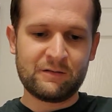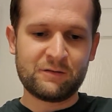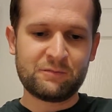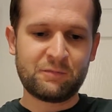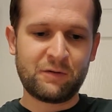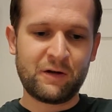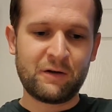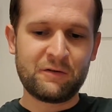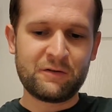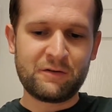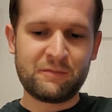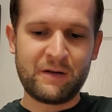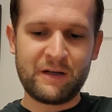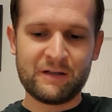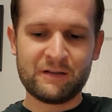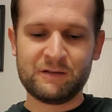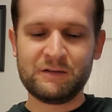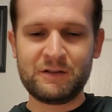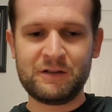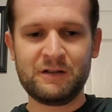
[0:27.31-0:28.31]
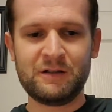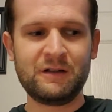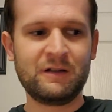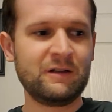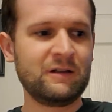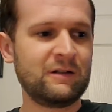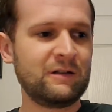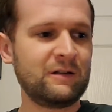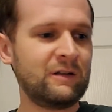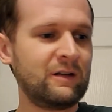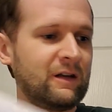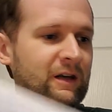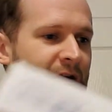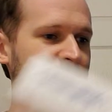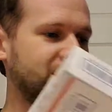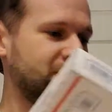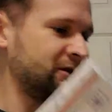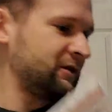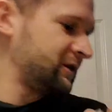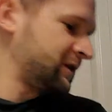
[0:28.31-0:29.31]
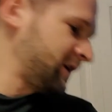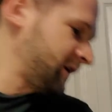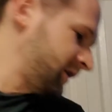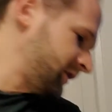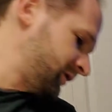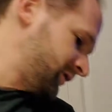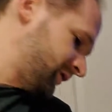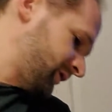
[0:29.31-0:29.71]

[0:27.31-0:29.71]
Priority mail never change.